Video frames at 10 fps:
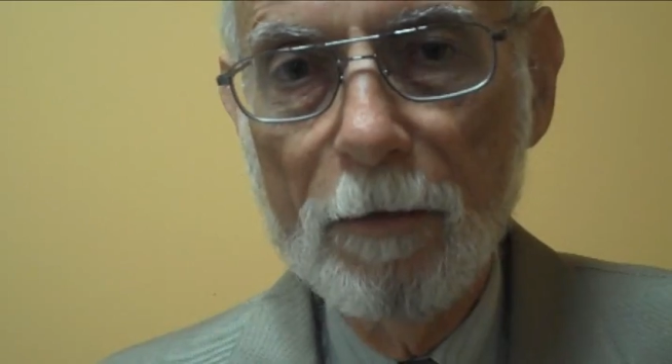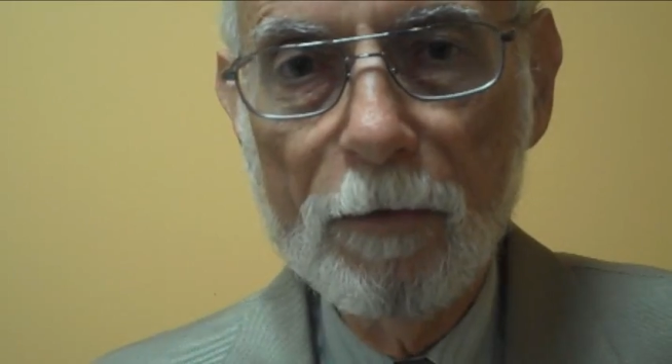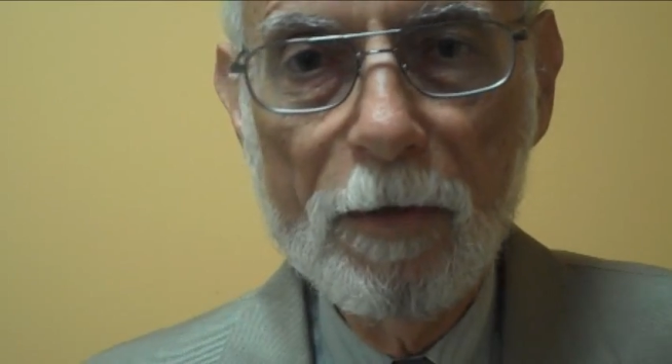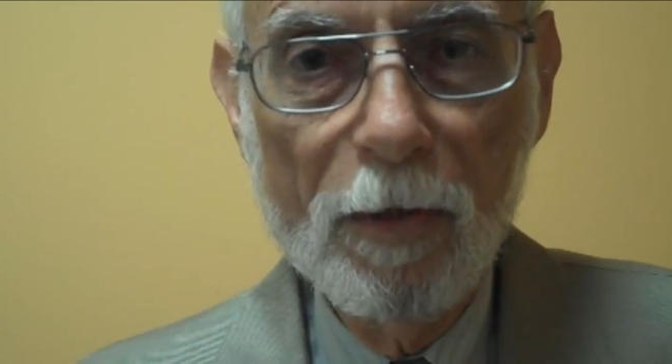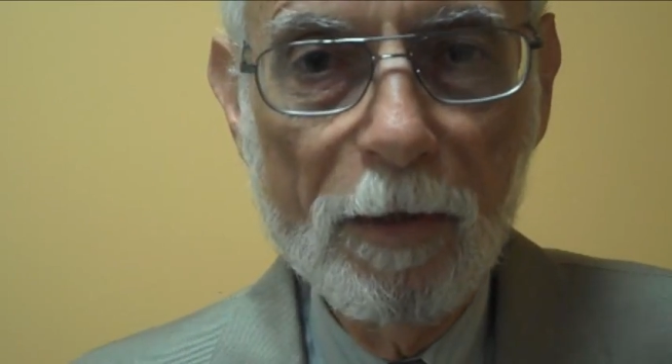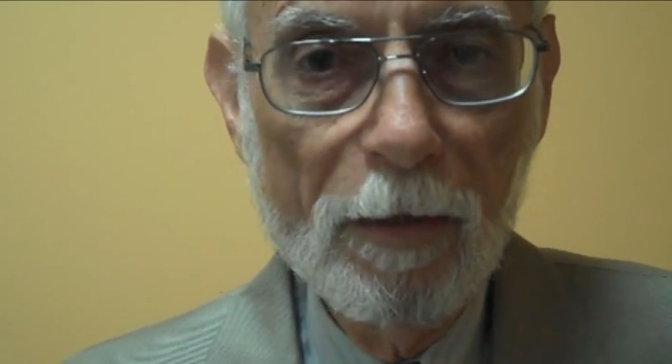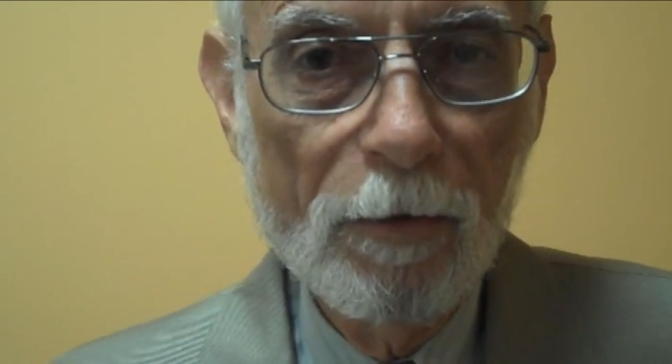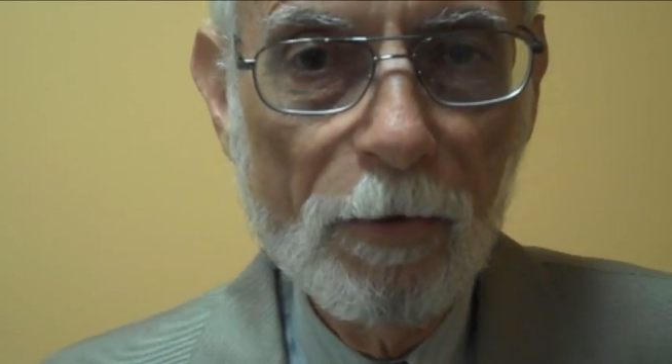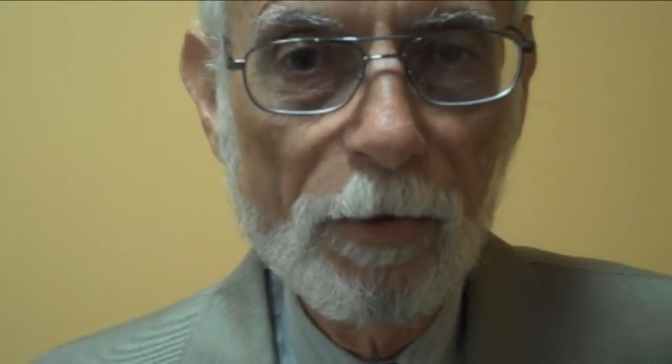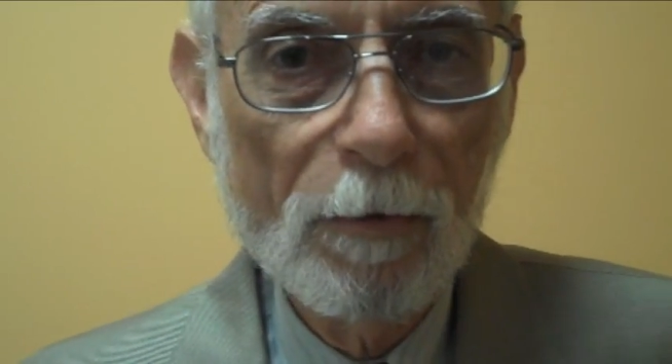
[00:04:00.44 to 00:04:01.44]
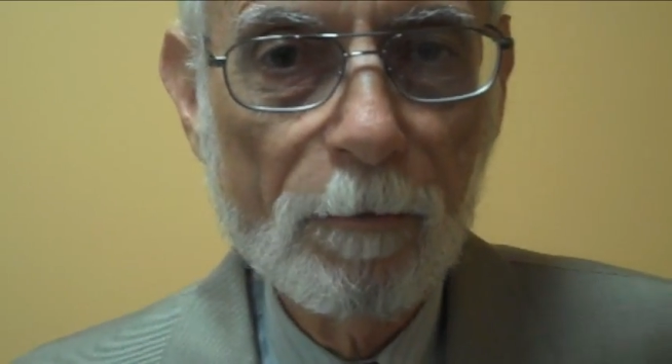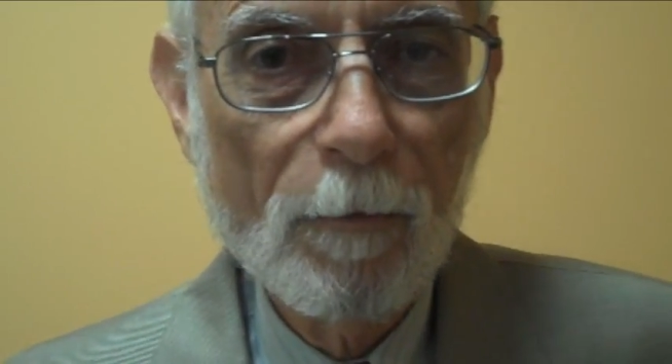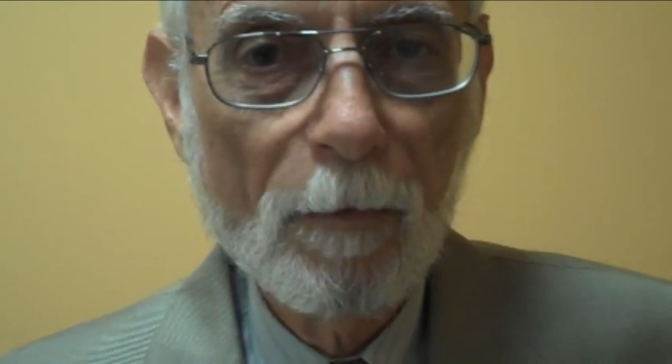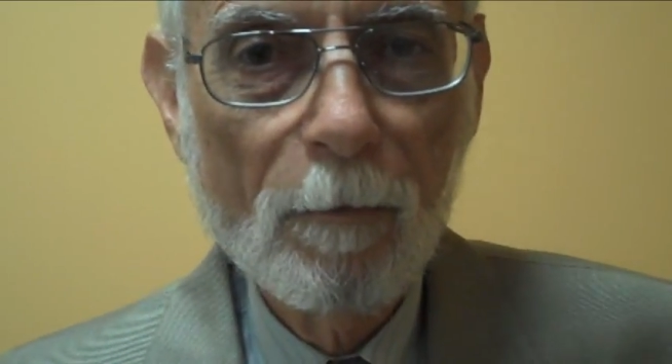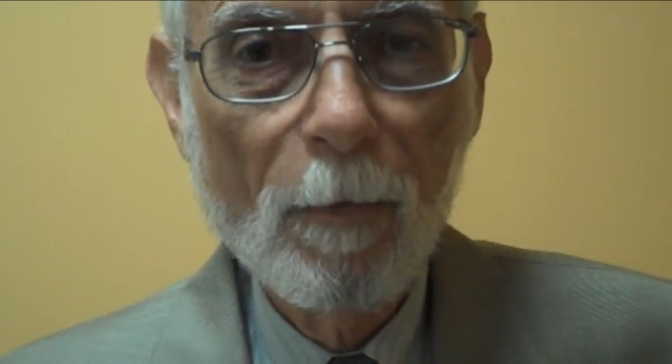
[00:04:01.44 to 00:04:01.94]
everything else.
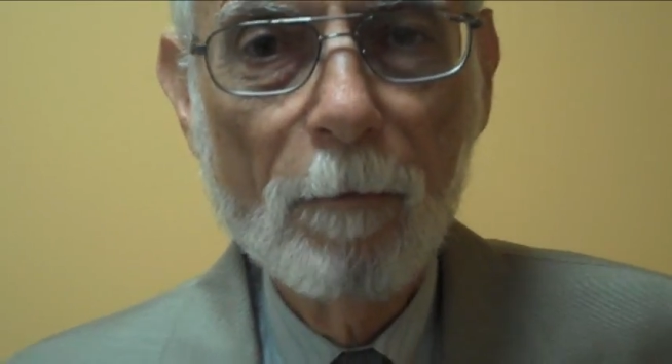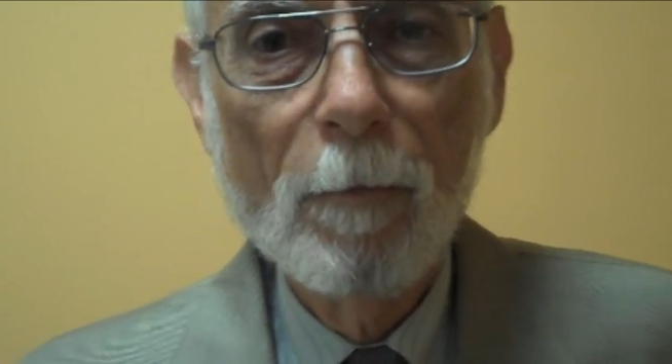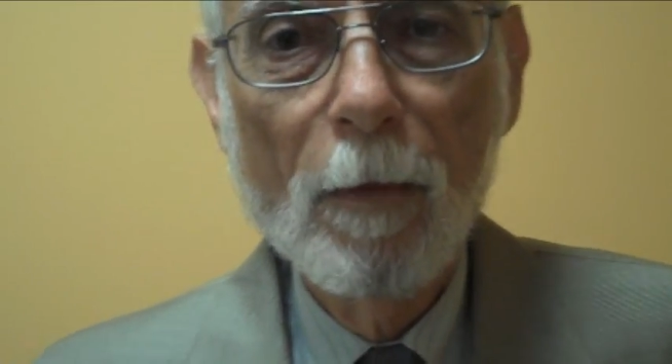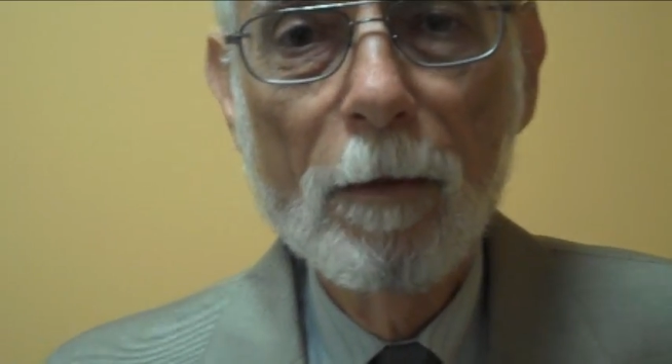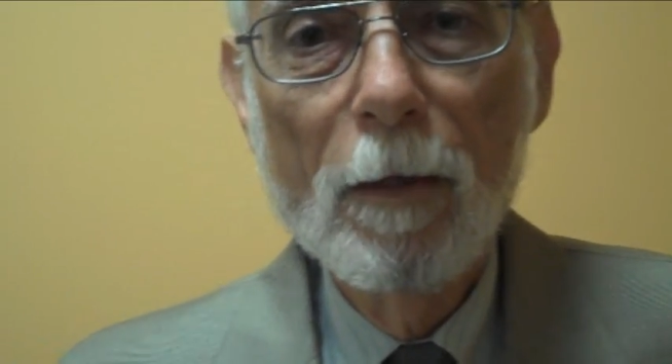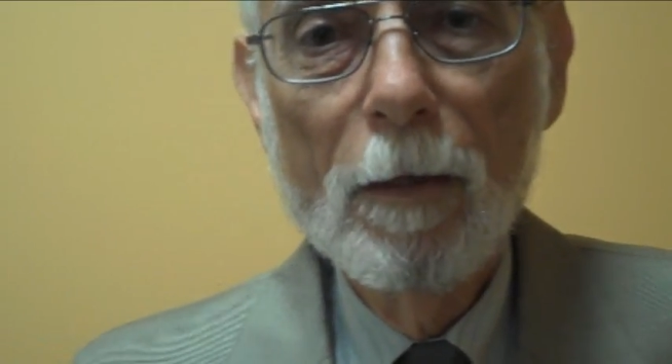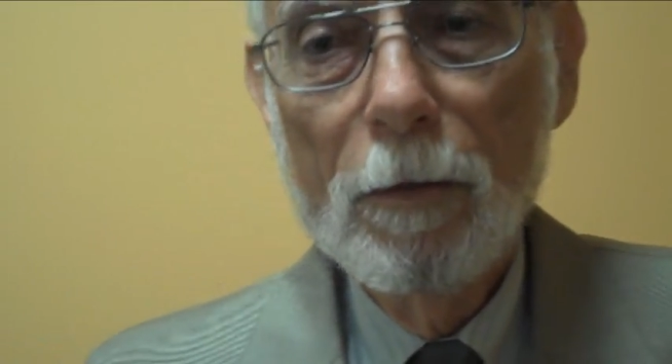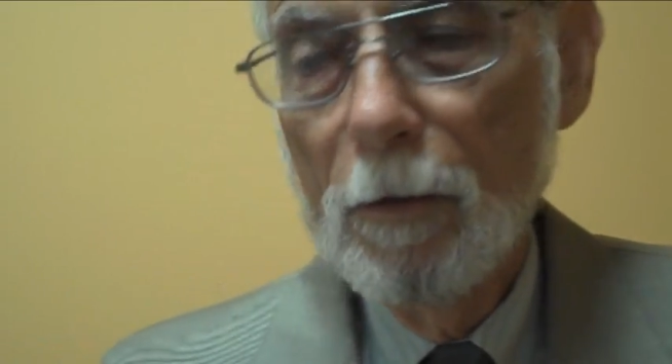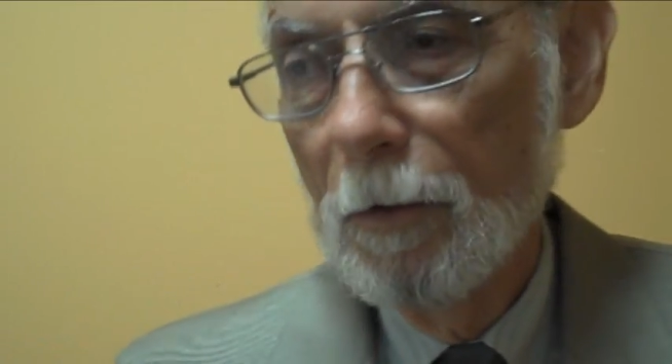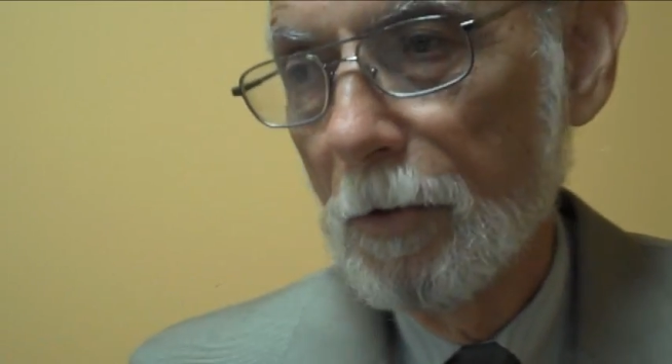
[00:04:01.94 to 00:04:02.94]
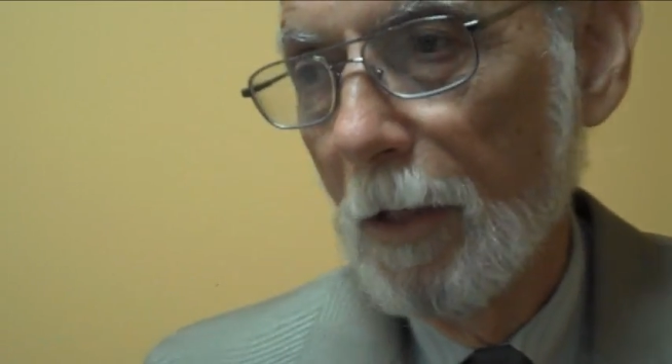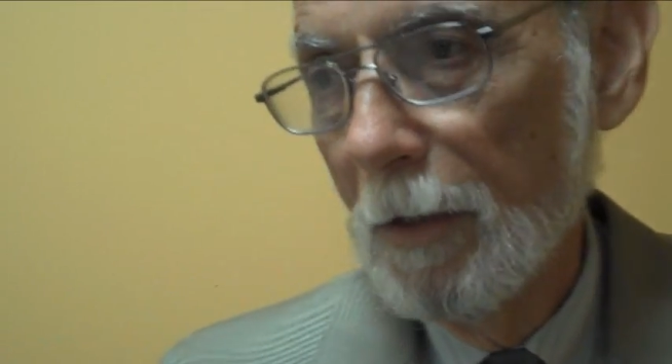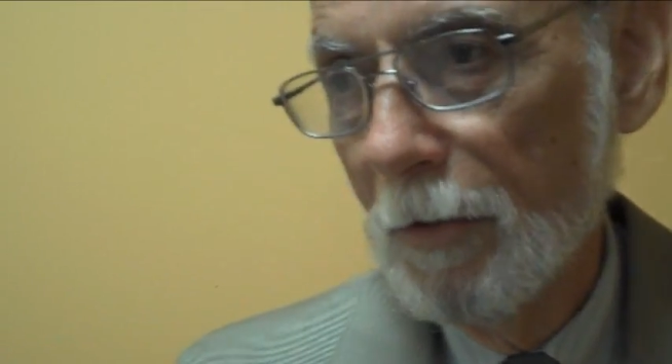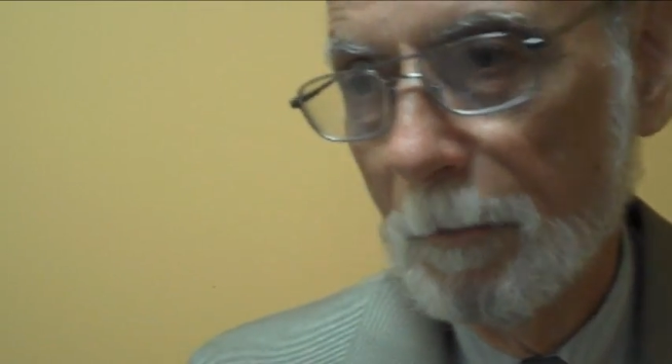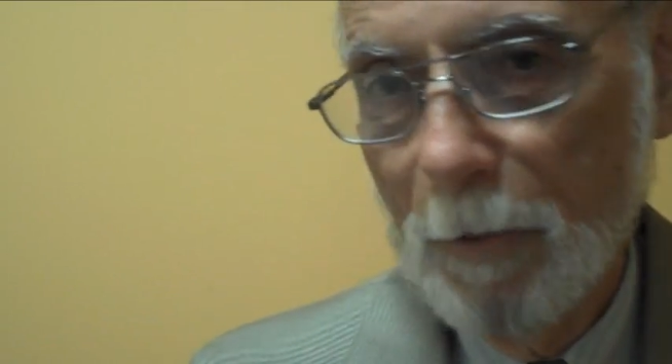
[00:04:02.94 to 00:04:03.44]
So
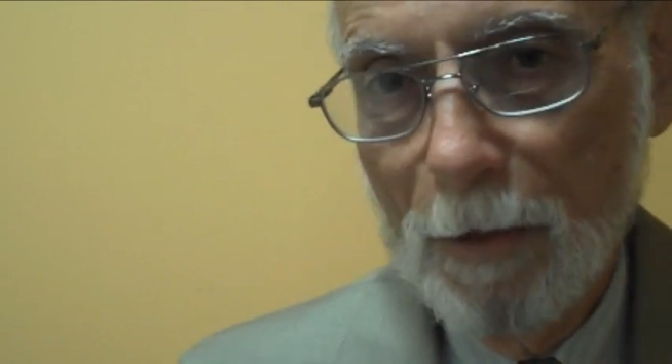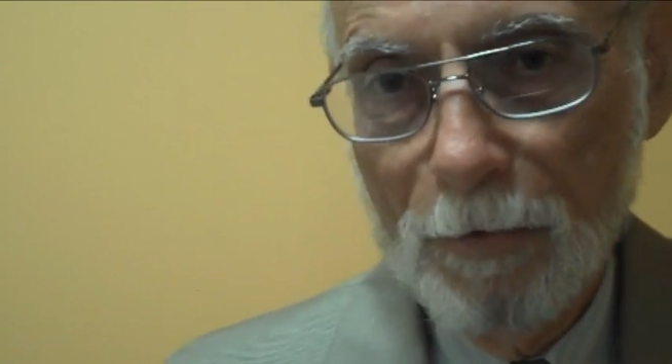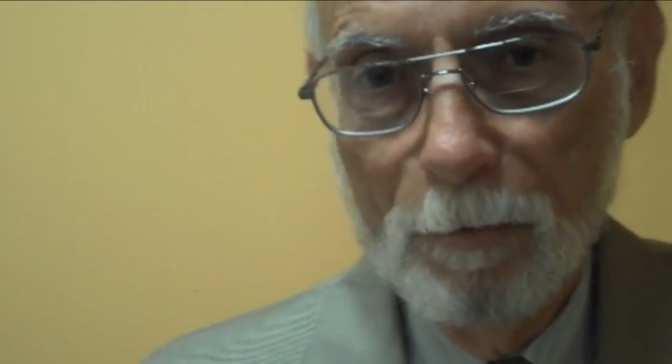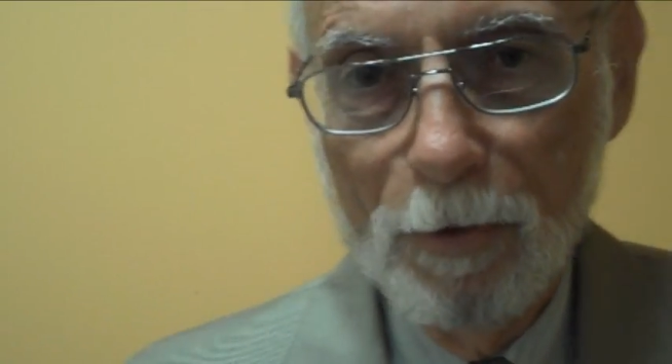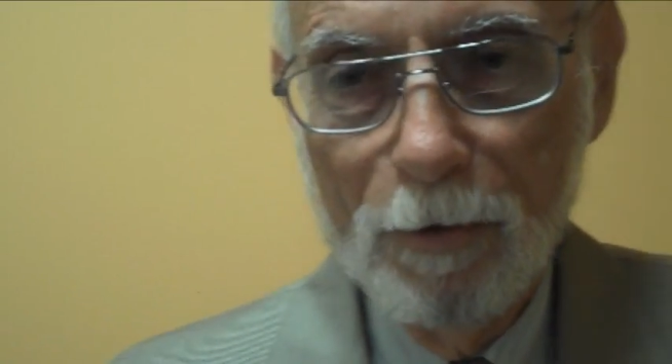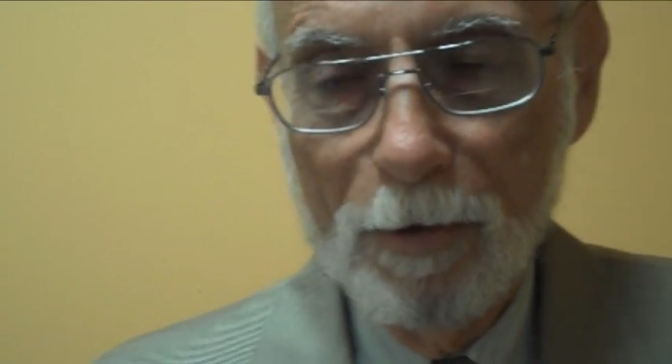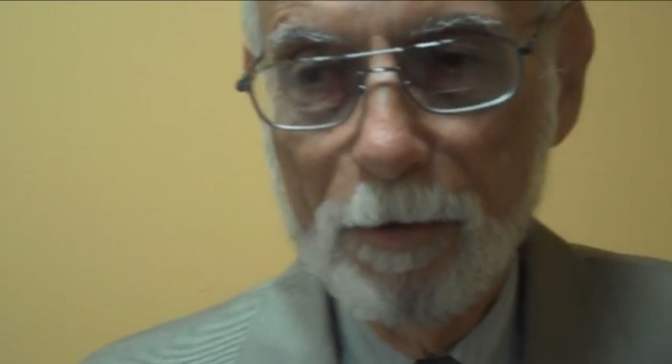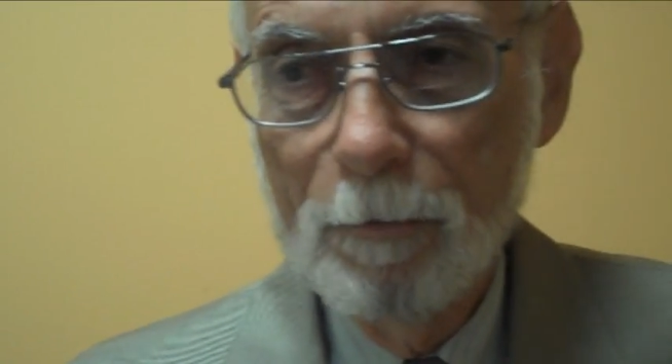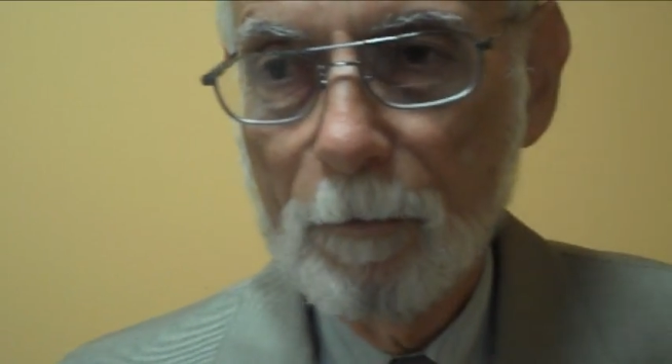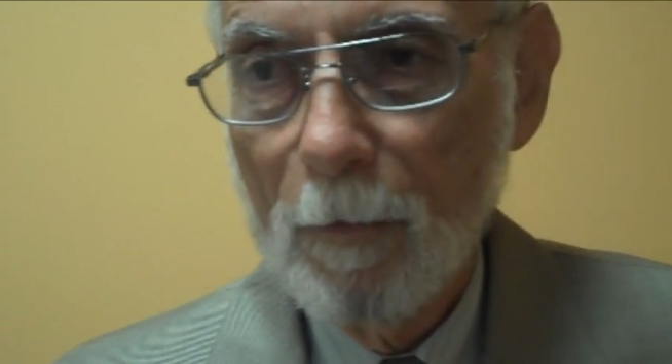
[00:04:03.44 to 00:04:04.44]
that's a possibility.